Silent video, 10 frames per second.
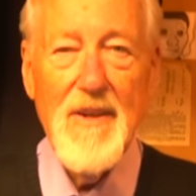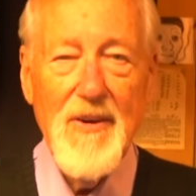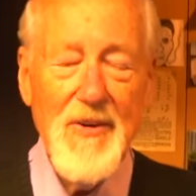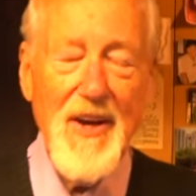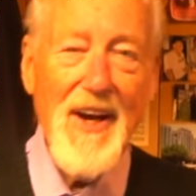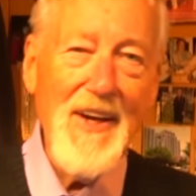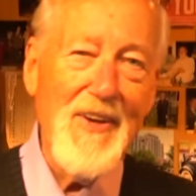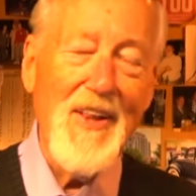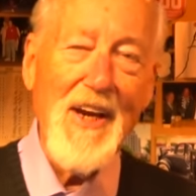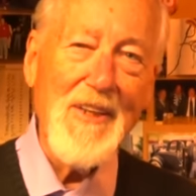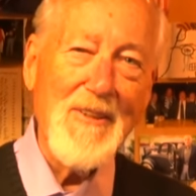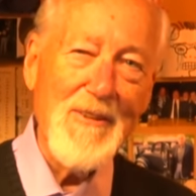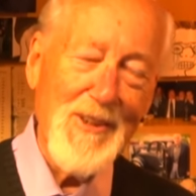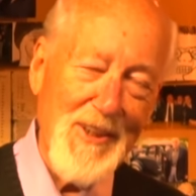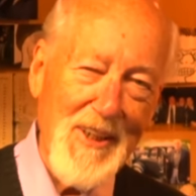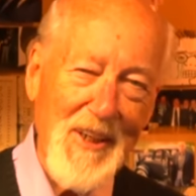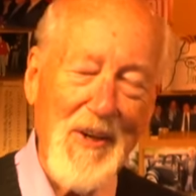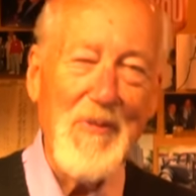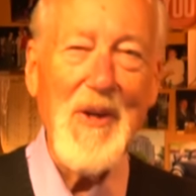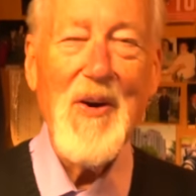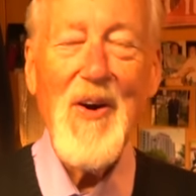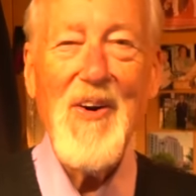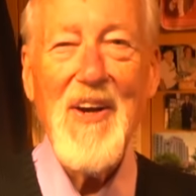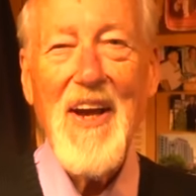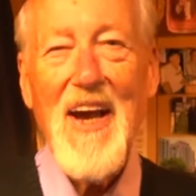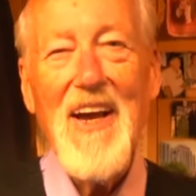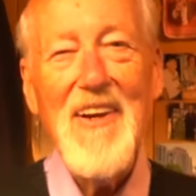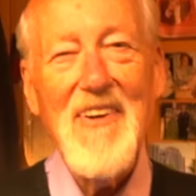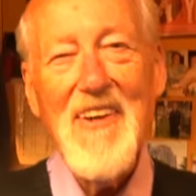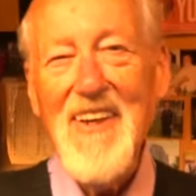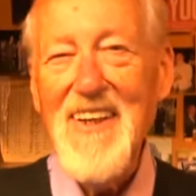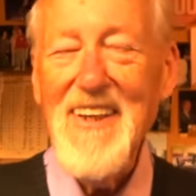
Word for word: Okay, collectors, uh, here we are again.